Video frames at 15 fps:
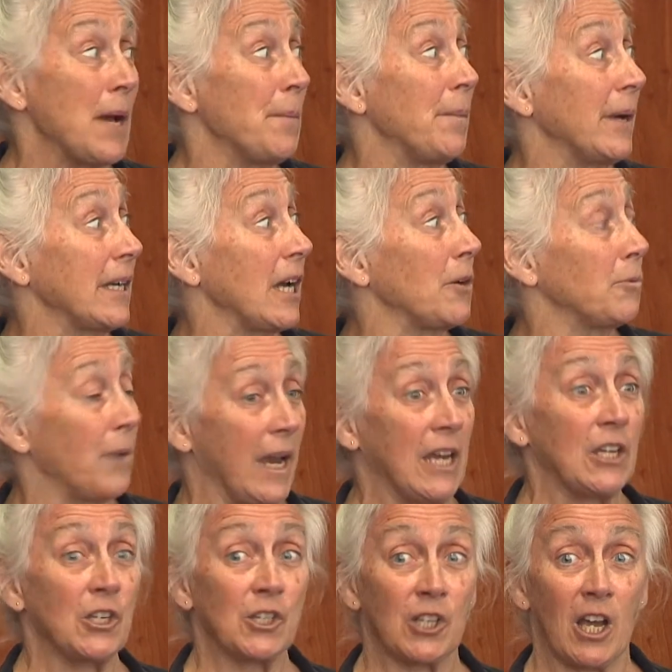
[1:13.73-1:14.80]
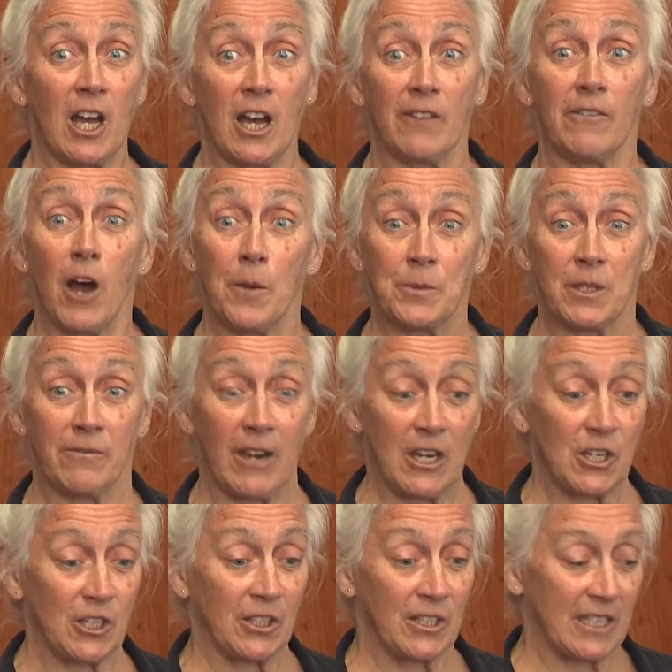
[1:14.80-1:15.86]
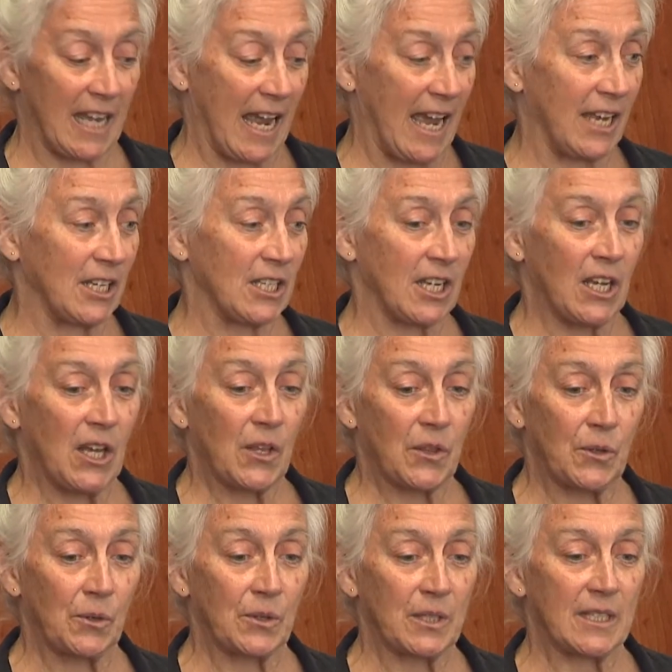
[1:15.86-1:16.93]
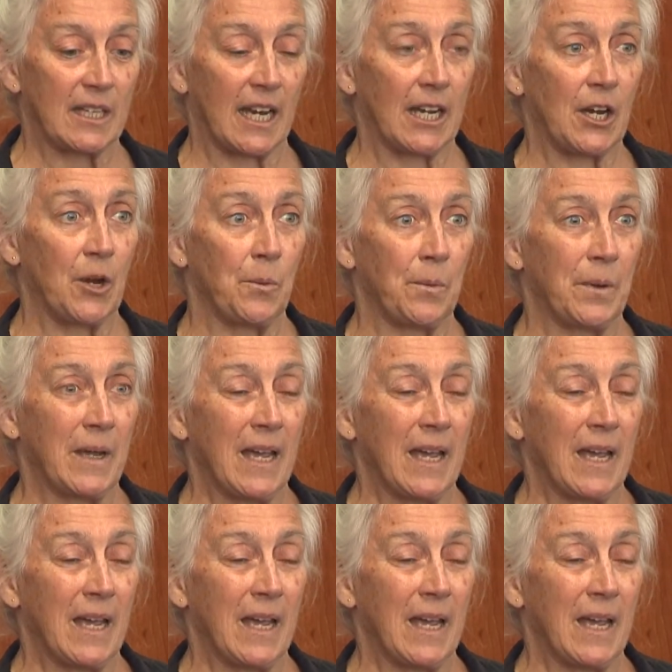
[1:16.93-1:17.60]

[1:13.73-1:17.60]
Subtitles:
but a range of observations and thoughts that I hope